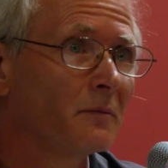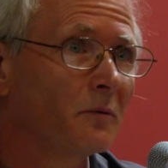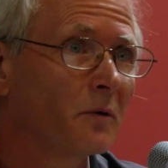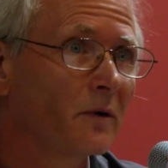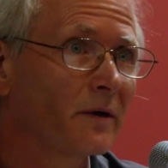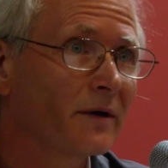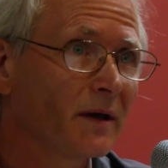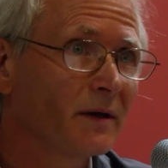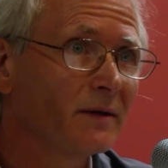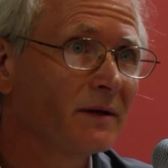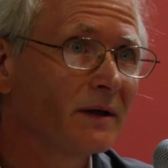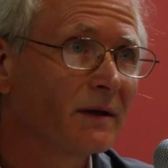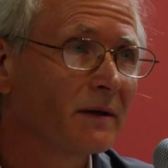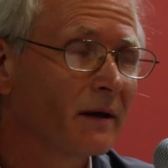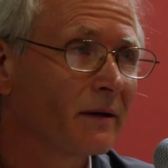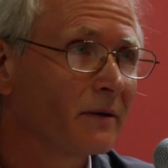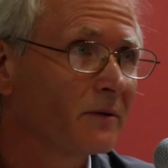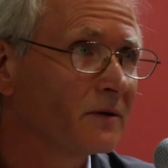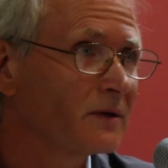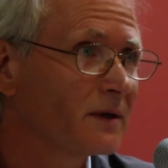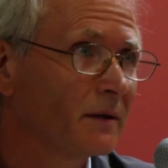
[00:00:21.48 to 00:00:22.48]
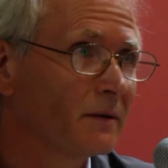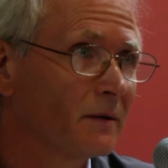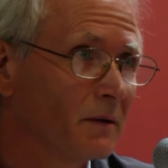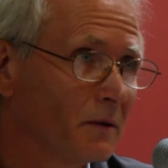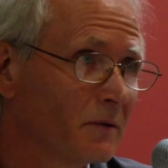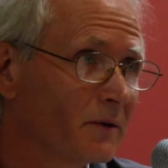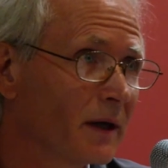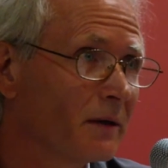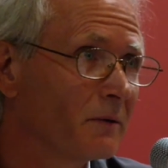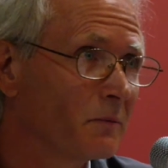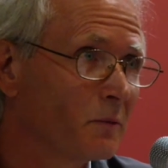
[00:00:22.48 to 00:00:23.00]
working together saying,
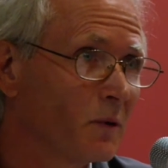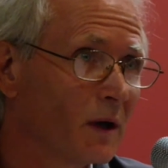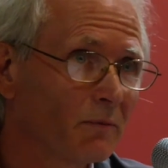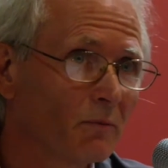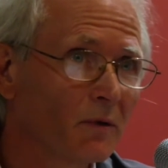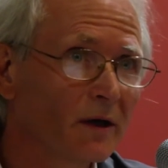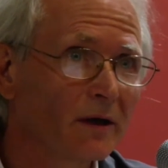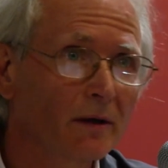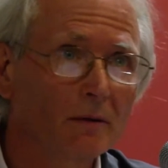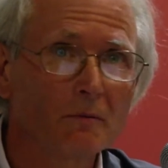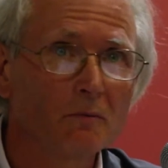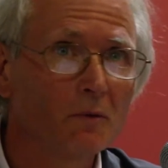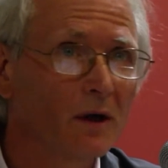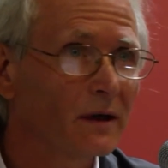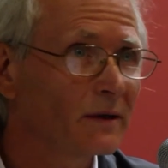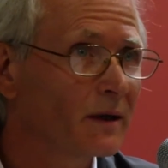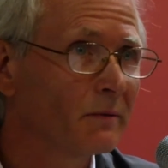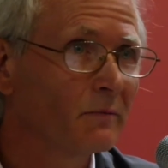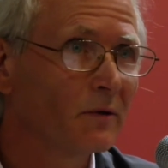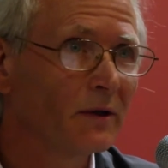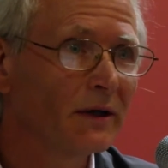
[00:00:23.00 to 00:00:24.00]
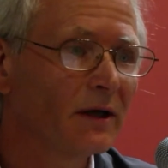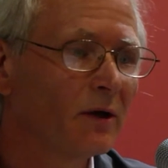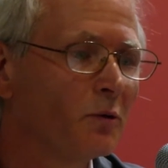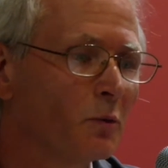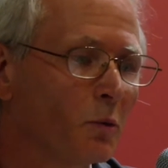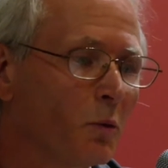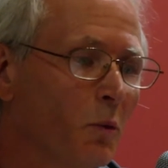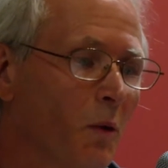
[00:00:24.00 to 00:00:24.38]
okay, what can we do?